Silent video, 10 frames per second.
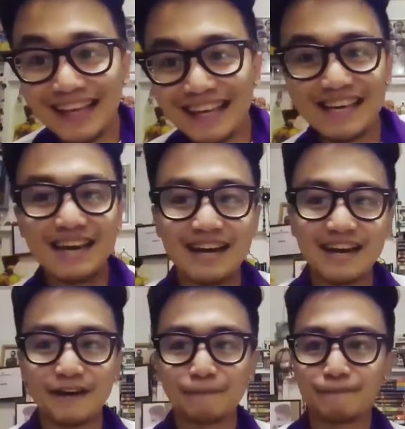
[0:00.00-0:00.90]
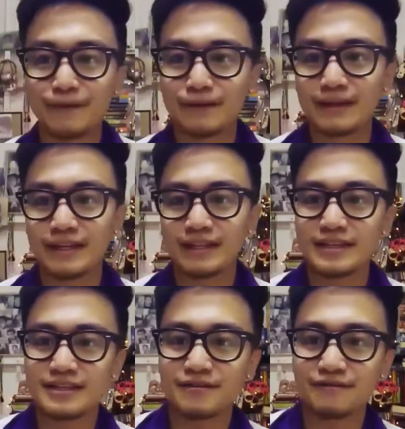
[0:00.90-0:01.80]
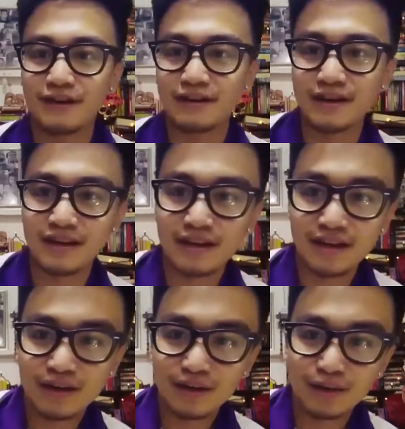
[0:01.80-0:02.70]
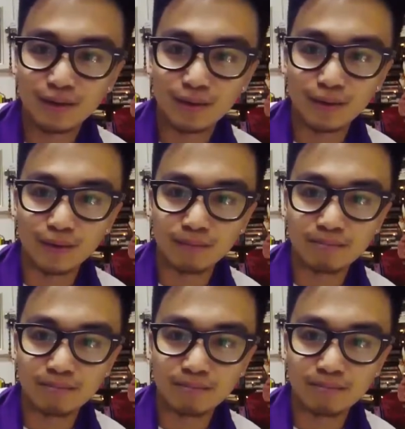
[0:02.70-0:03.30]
Yeah, right. These are very cool